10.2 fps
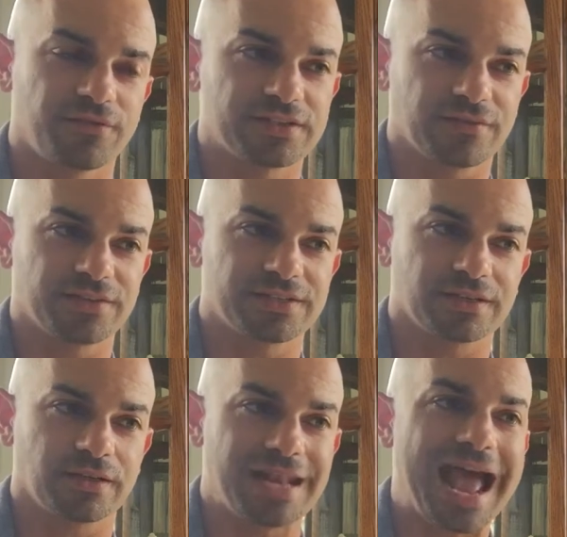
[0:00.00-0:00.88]
If it's
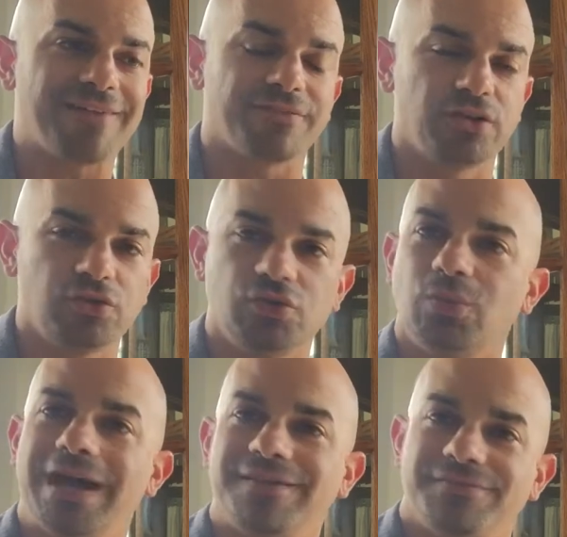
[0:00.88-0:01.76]
an avenue
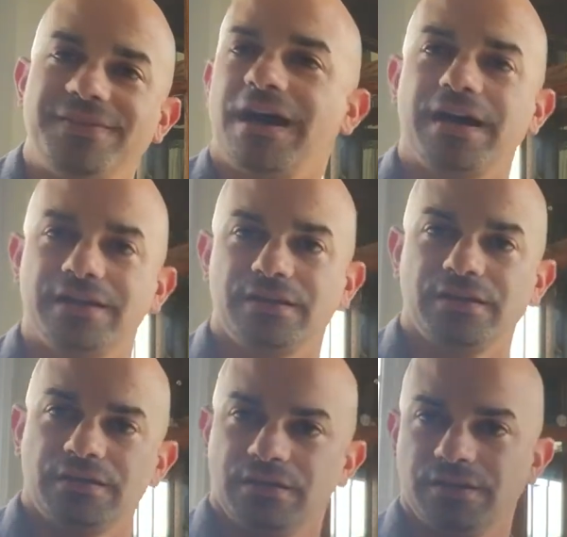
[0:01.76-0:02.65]
you have not
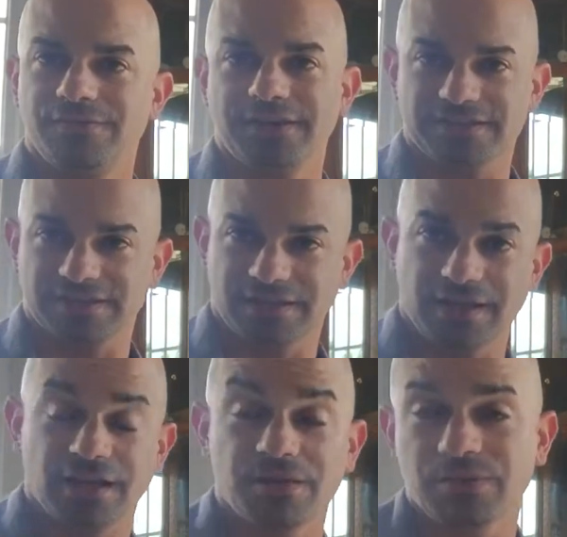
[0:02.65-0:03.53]

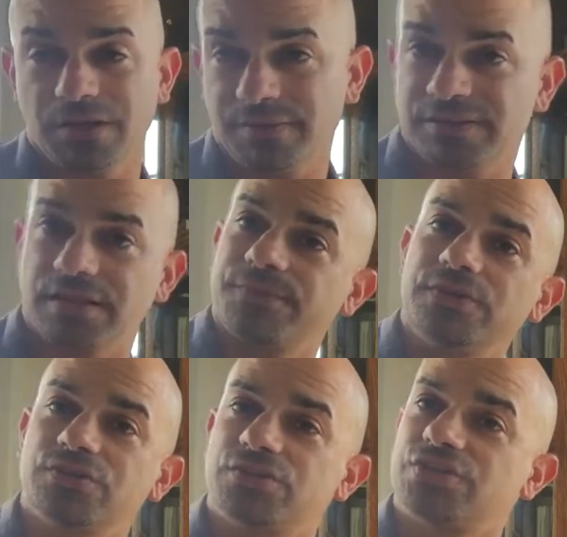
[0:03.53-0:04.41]
investigated, maybe it's
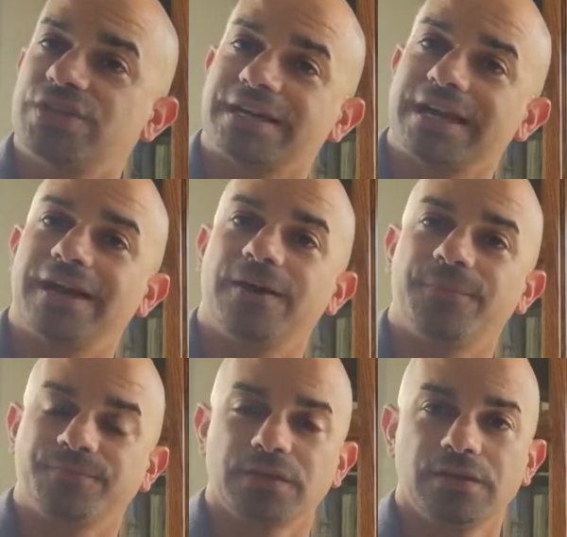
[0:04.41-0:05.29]
something you should check
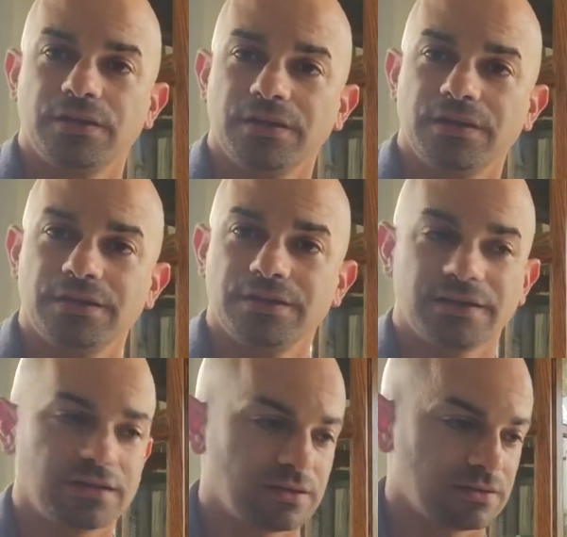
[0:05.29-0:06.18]
out, and
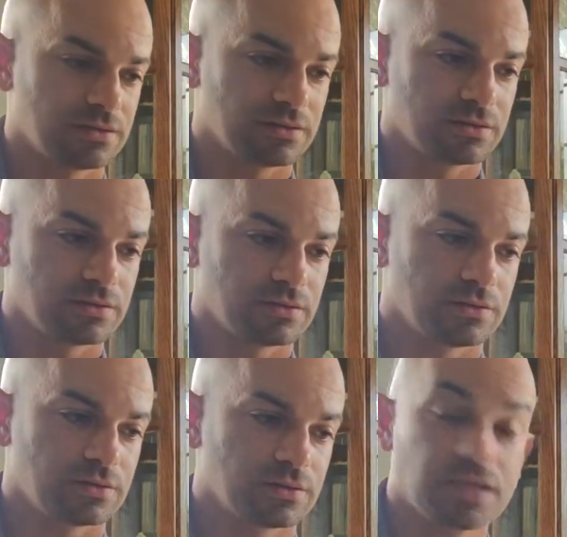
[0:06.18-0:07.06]

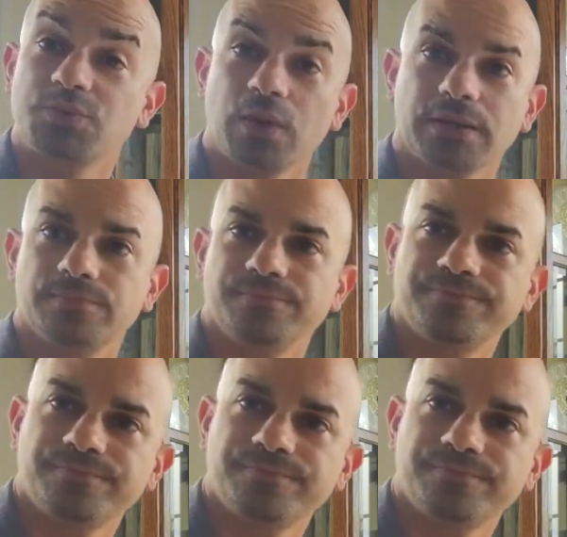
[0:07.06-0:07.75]
keep swinging.